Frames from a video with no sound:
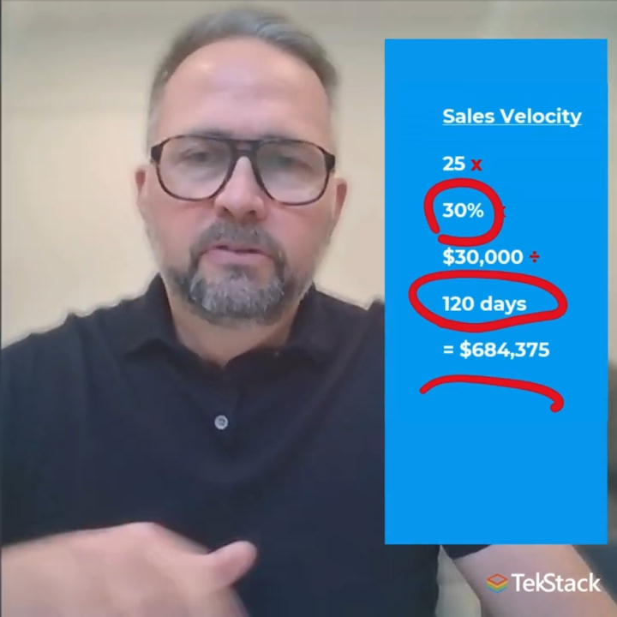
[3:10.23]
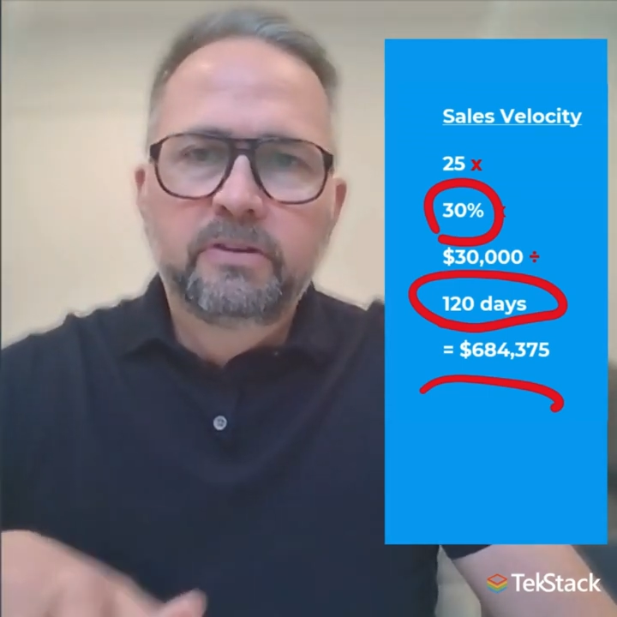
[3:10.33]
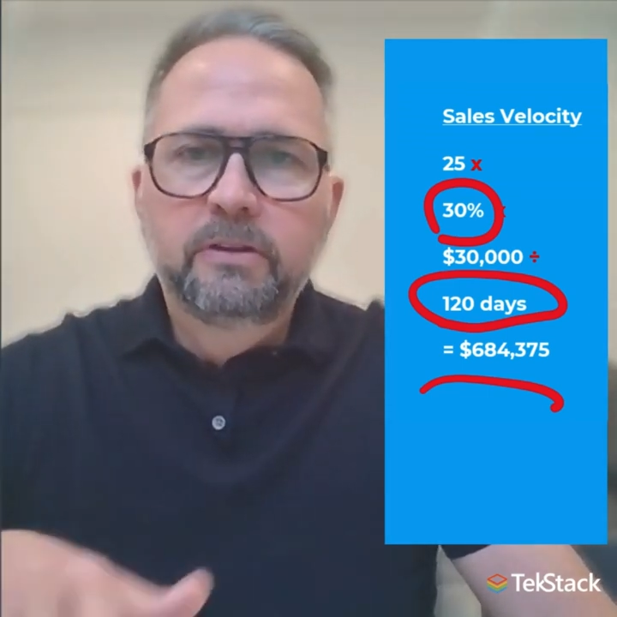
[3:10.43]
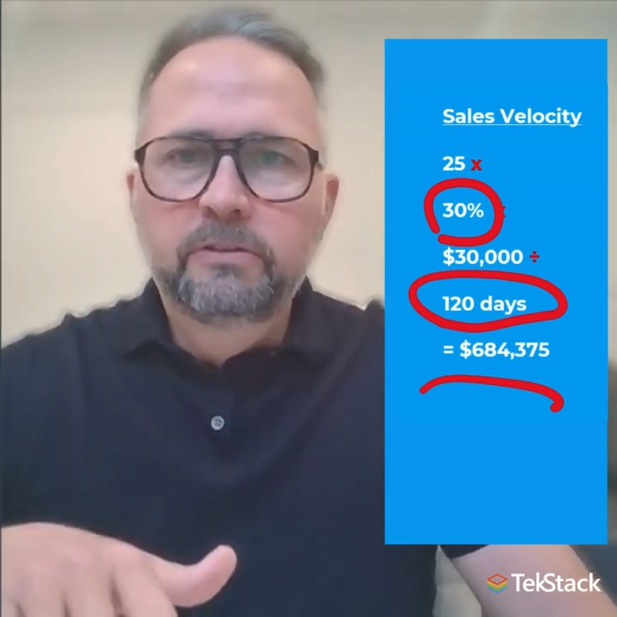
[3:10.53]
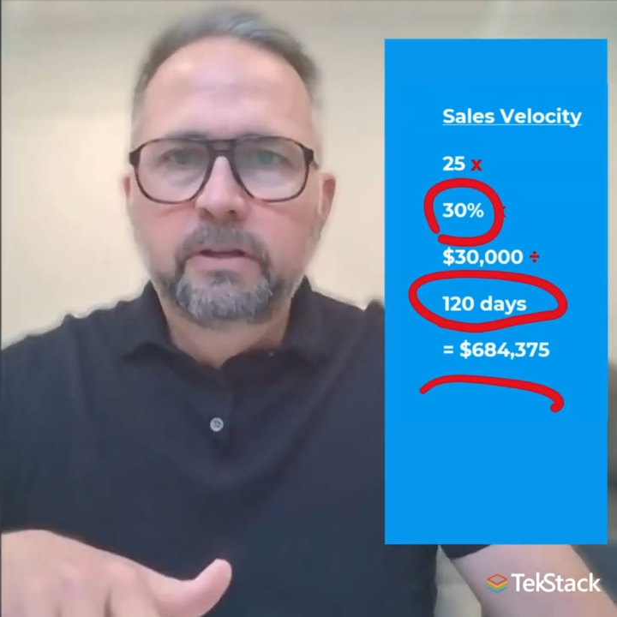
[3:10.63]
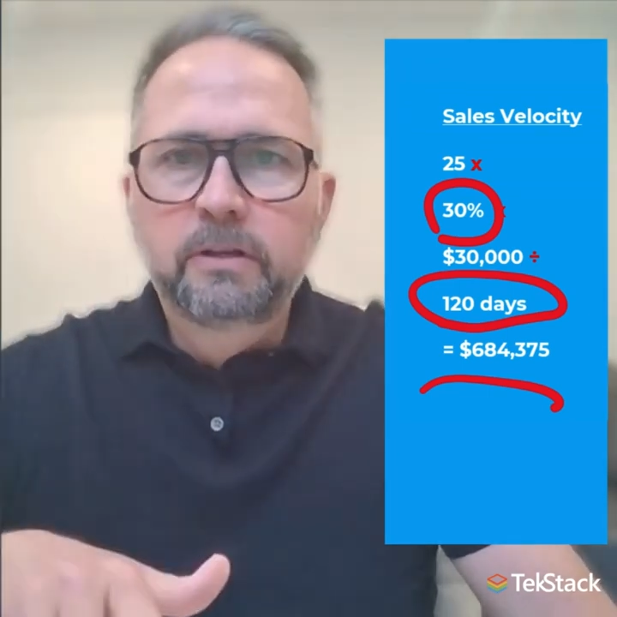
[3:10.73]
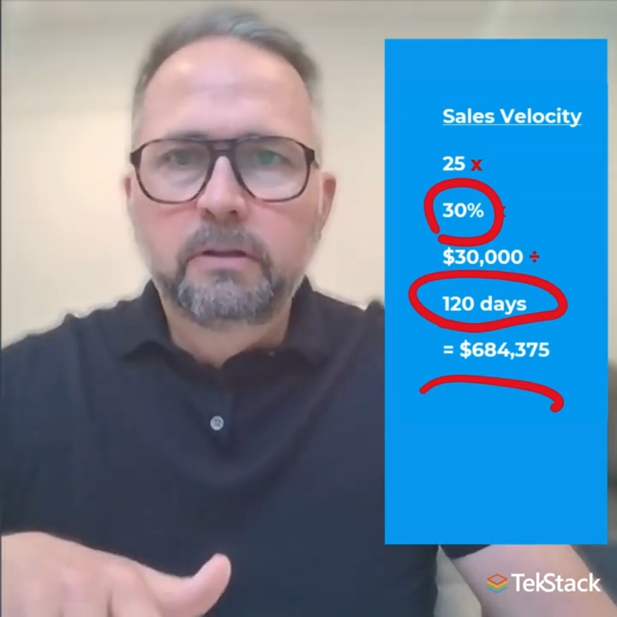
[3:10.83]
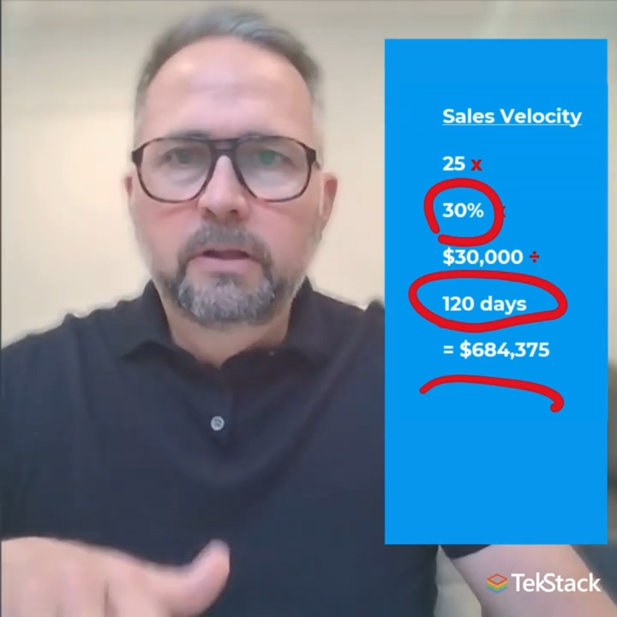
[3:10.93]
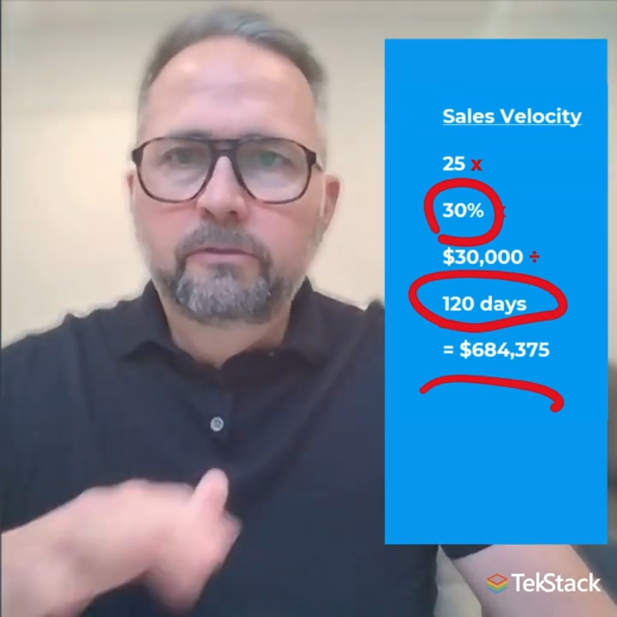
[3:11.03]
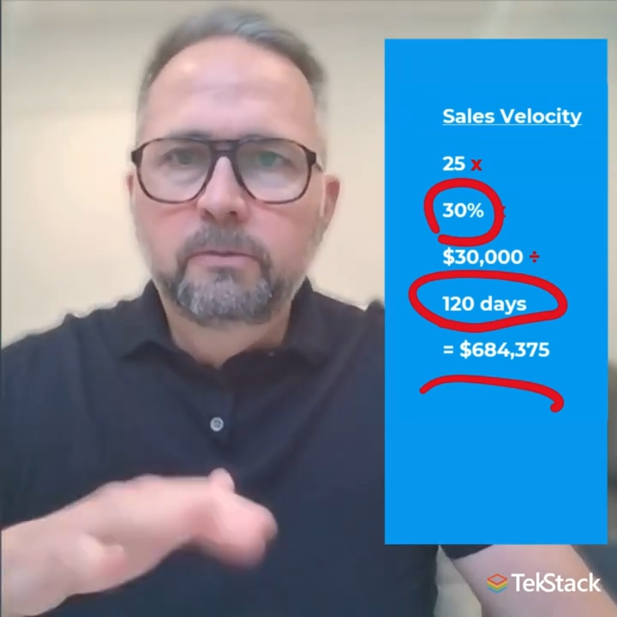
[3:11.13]
sales cycle
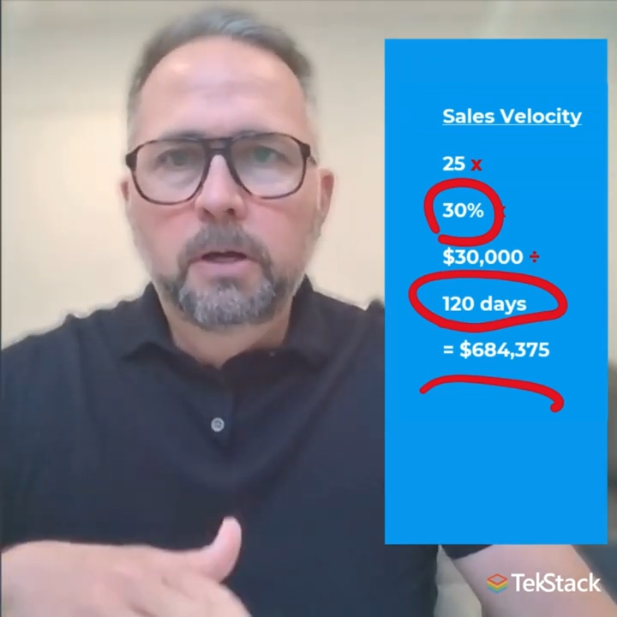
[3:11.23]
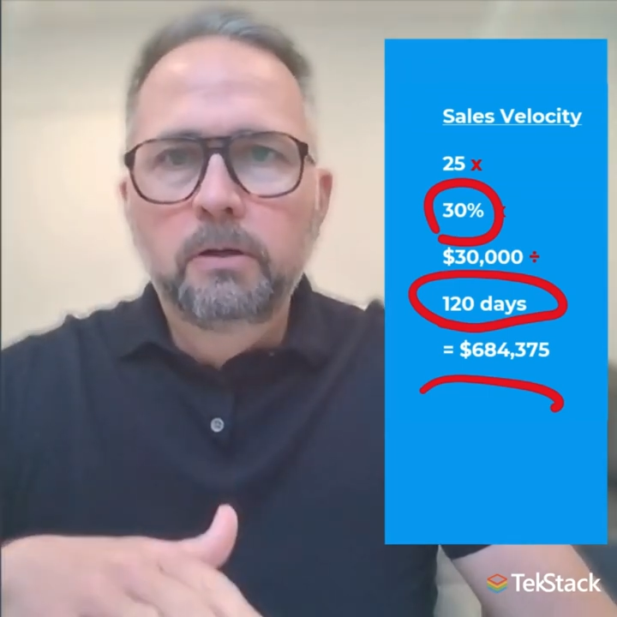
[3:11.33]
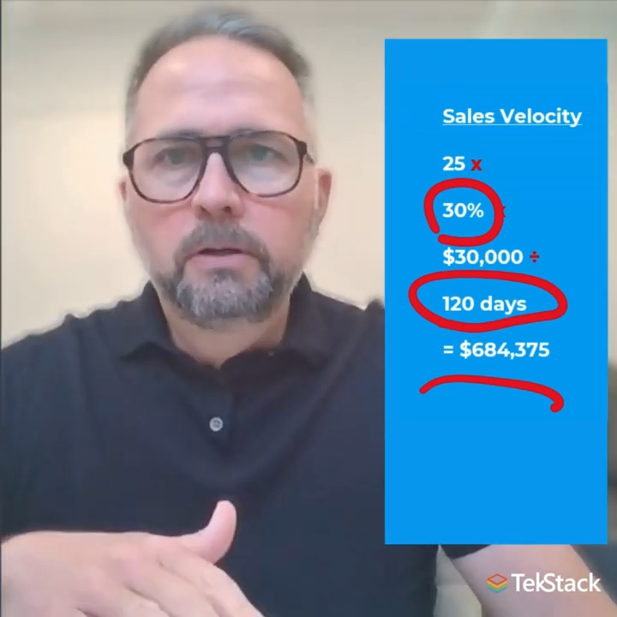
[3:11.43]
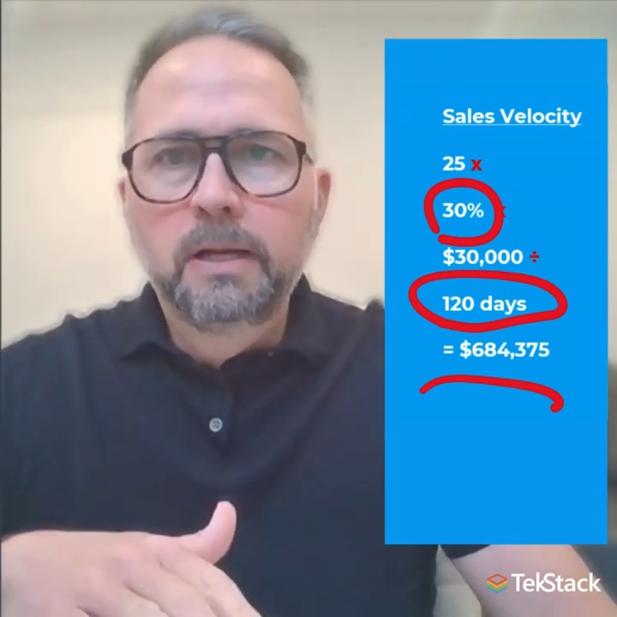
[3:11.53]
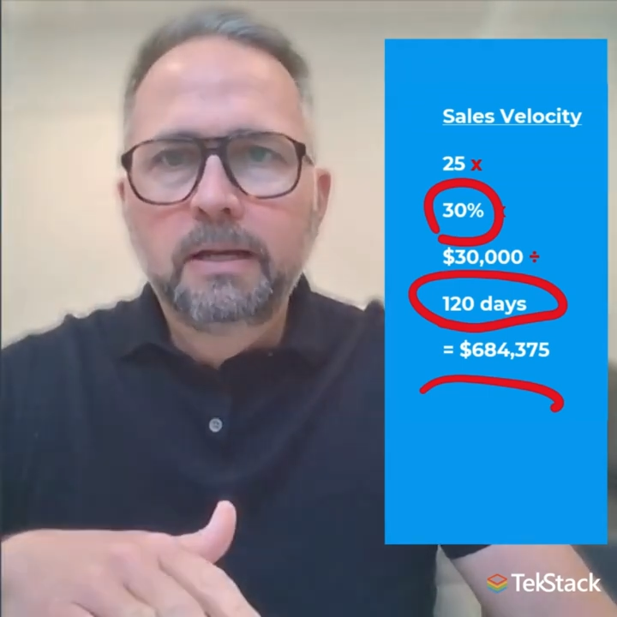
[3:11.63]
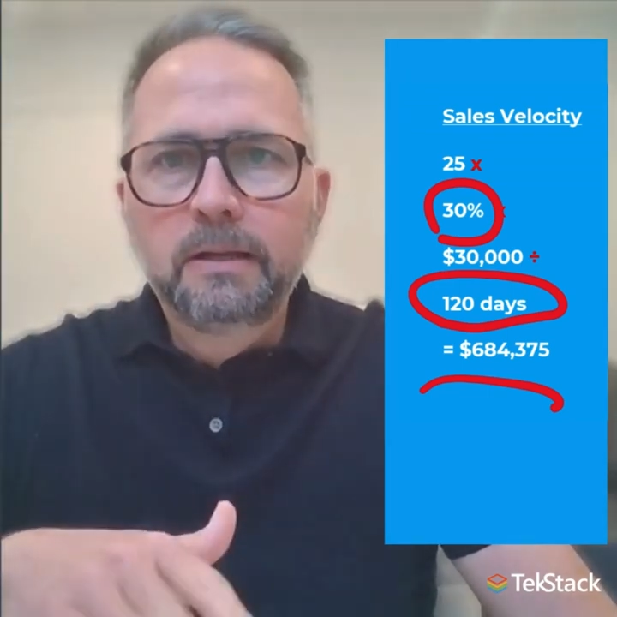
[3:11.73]
length from 180